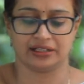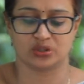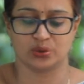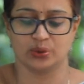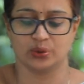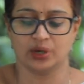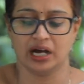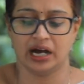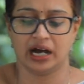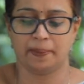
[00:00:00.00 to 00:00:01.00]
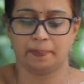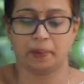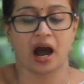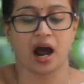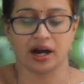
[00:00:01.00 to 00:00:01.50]
to a
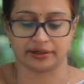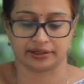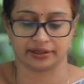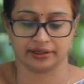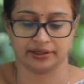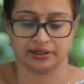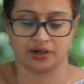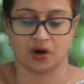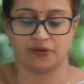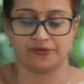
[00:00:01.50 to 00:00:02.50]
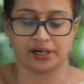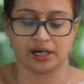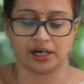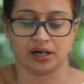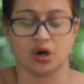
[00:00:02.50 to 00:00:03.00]
part of
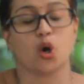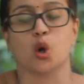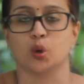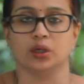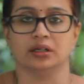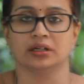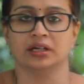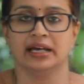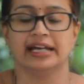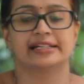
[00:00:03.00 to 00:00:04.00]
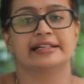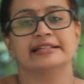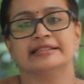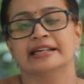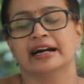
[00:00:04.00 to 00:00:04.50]
a whole. It
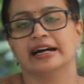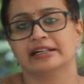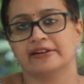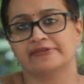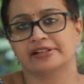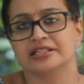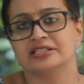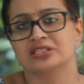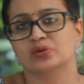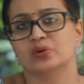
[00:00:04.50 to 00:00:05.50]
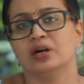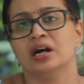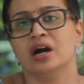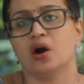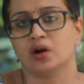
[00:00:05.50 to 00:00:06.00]
is a reference to,
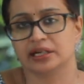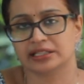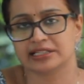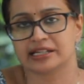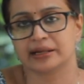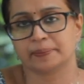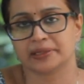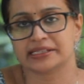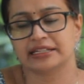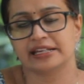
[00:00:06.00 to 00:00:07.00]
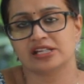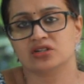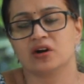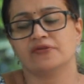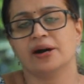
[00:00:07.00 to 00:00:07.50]
or it is a
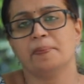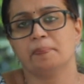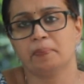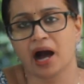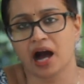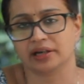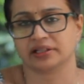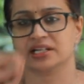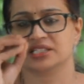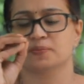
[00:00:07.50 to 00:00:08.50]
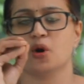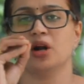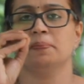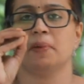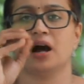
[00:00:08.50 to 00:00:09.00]
representation of a
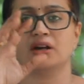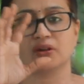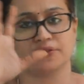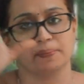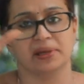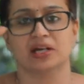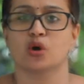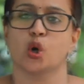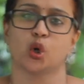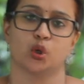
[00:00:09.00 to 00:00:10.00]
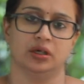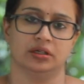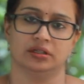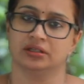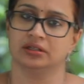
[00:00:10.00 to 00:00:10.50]
small part of a big
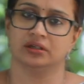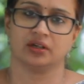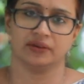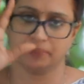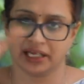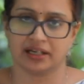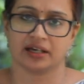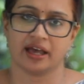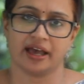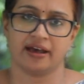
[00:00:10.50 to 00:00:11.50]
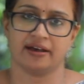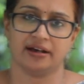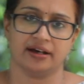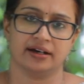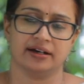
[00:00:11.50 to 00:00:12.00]
whole. Okay, big.
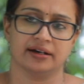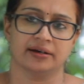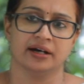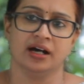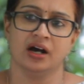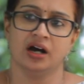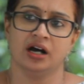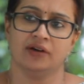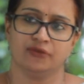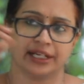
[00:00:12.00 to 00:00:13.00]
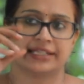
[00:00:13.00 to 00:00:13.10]
For